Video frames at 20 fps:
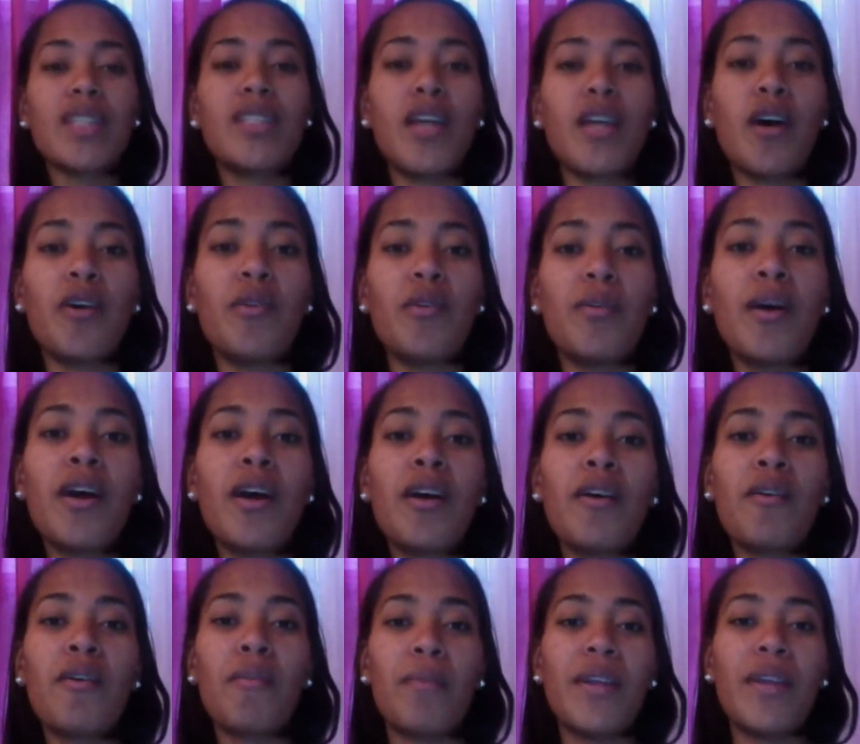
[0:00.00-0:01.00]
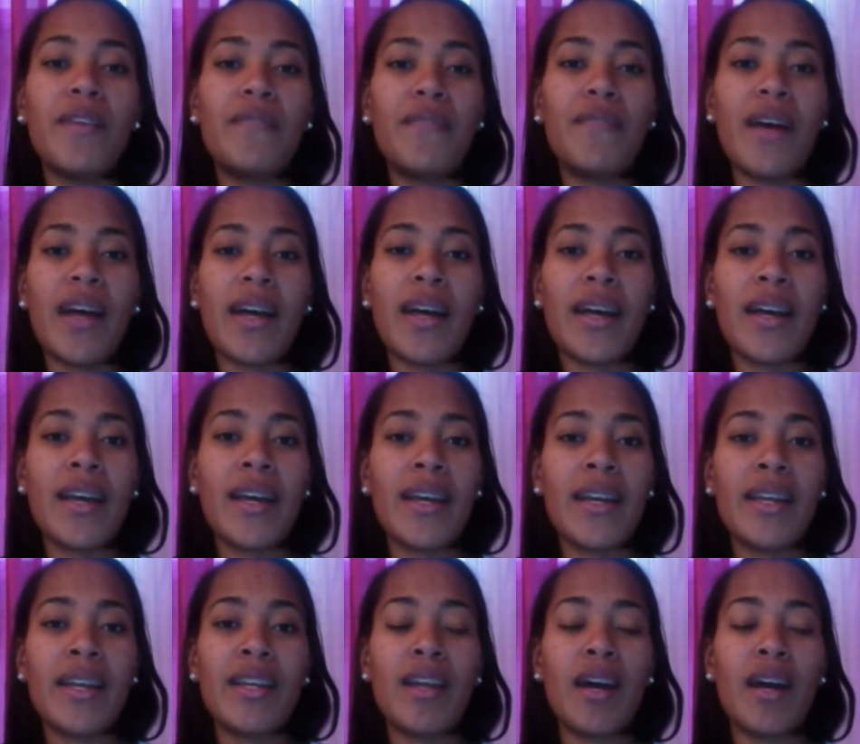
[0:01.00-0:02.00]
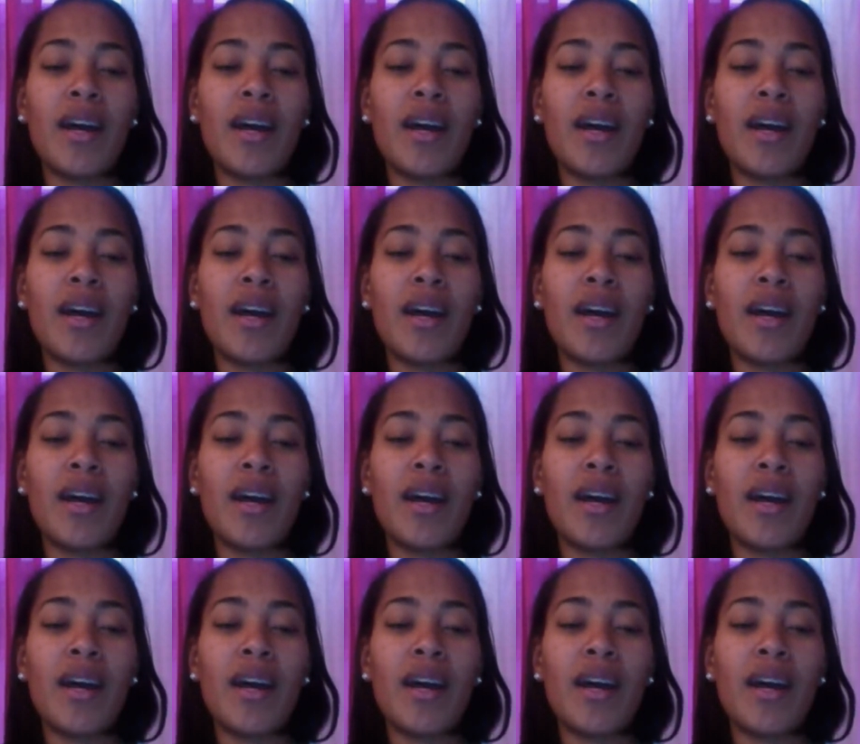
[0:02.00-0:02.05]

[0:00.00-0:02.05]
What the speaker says: So we find